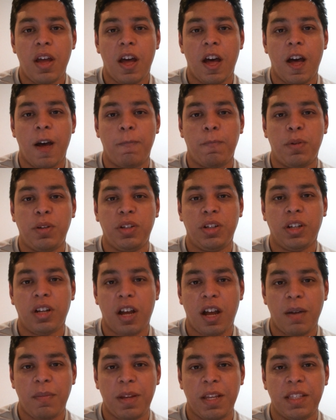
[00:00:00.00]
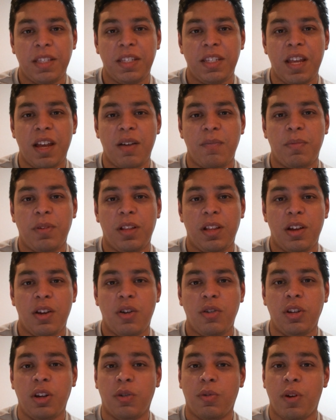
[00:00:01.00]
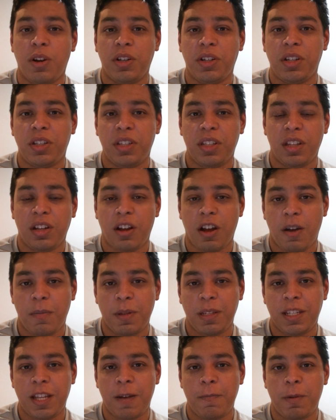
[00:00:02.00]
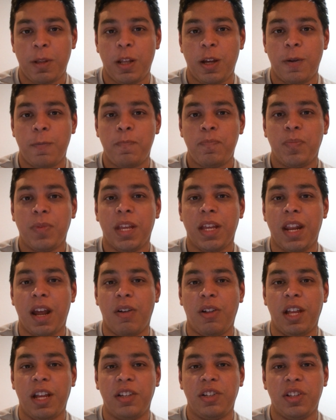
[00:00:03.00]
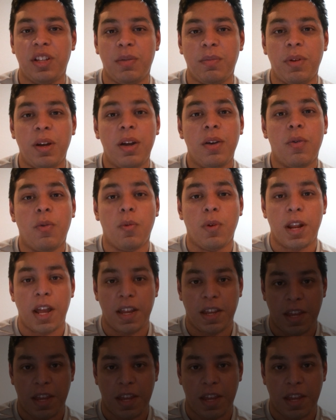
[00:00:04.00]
Uh, put your comments down below, your questions in the comments down below, and I will answer them when I